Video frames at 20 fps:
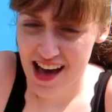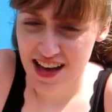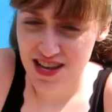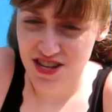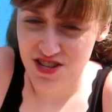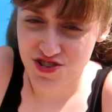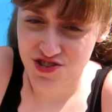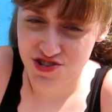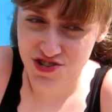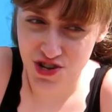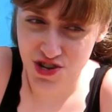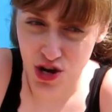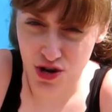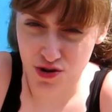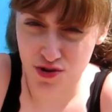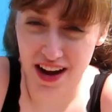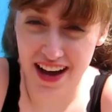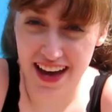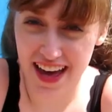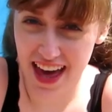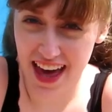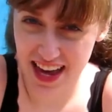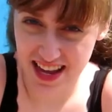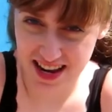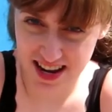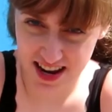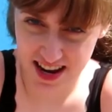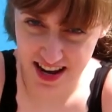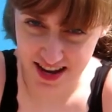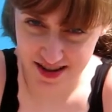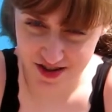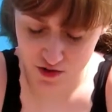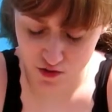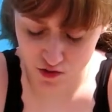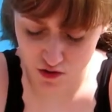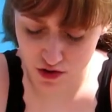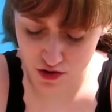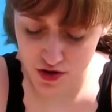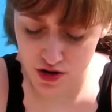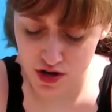So I hated high
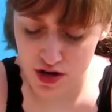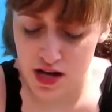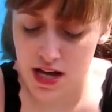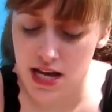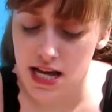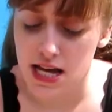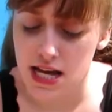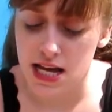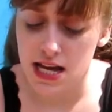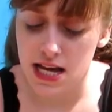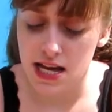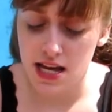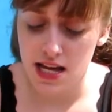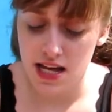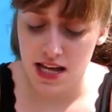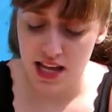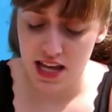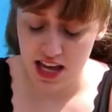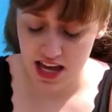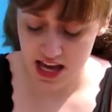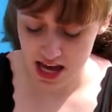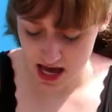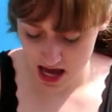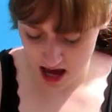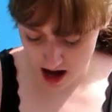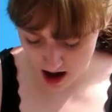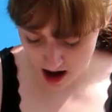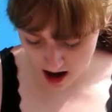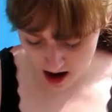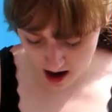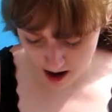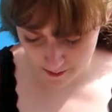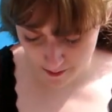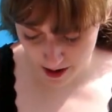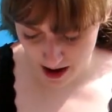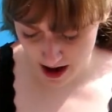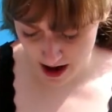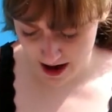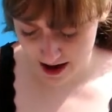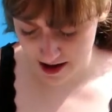school.
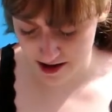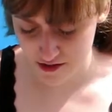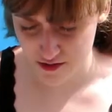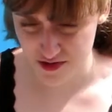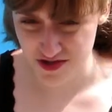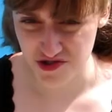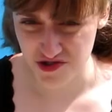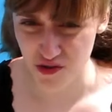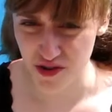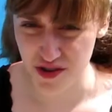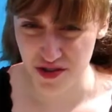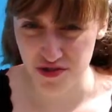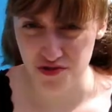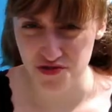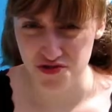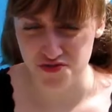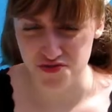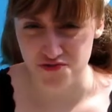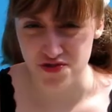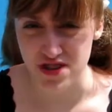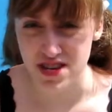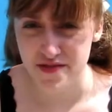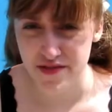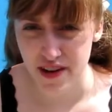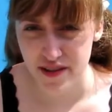I was going through some really rough